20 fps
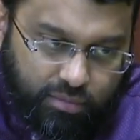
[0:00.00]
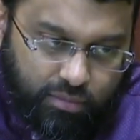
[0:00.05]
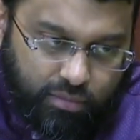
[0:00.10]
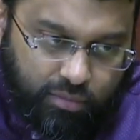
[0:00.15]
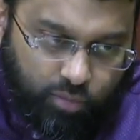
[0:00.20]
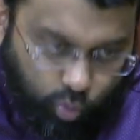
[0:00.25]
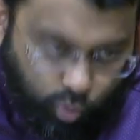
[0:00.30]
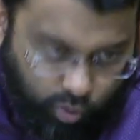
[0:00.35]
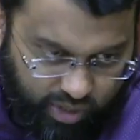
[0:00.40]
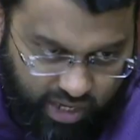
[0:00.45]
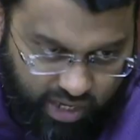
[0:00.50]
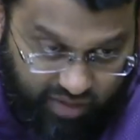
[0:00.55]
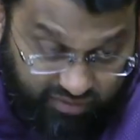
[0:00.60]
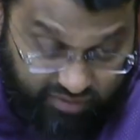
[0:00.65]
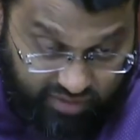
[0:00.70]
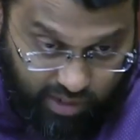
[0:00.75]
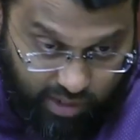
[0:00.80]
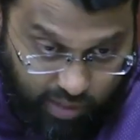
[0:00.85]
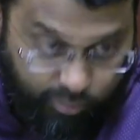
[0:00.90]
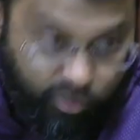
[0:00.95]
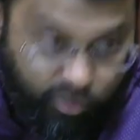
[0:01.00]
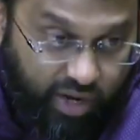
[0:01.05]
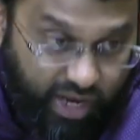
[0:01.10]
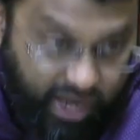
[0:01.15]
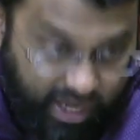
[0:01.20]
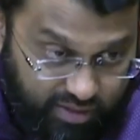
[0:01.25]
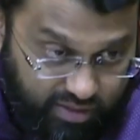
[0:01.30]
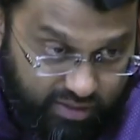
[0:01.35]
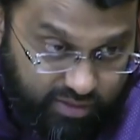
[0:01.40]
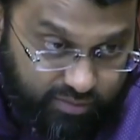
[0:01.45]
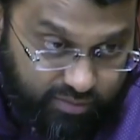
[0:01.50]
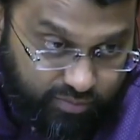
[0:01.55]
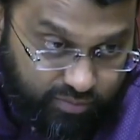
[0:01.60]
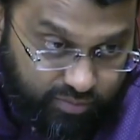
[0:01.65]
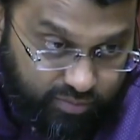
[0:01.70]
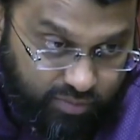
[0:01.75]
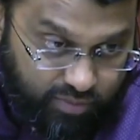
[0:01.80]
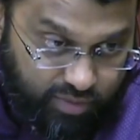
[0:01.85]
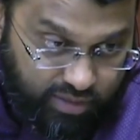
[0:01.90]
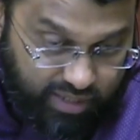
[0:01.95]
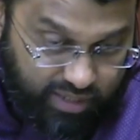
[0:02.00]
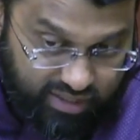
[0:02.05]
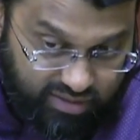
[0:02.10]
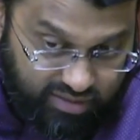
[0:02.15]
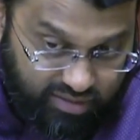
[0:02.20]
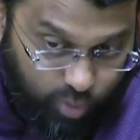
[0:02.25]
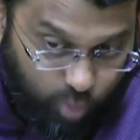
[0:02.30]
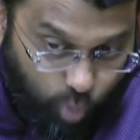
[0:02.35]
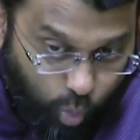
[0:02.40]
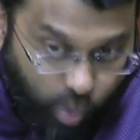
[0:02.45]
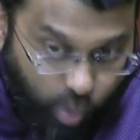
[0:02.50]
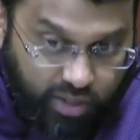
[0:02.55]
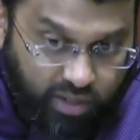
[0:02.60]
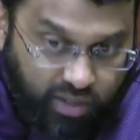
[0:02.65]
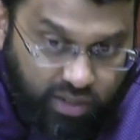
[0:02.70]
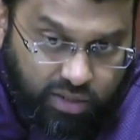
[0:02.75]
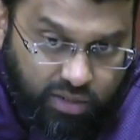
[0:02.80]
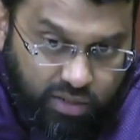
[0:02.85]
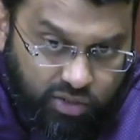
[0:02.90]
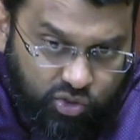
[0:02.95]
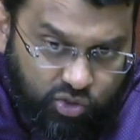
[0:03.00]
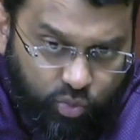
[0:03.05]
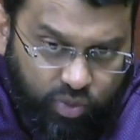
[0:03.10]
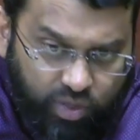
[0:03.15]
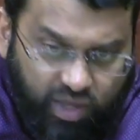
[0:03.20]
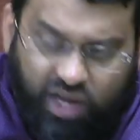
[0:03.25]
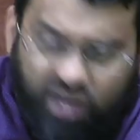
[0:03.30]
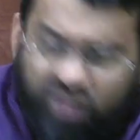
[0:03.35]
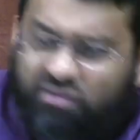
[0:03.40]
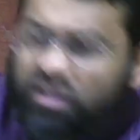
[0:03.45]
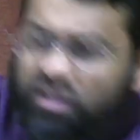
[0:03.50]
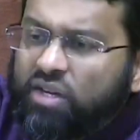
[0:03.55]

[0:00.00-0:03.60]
We have the upper hand. That's the one condition we have.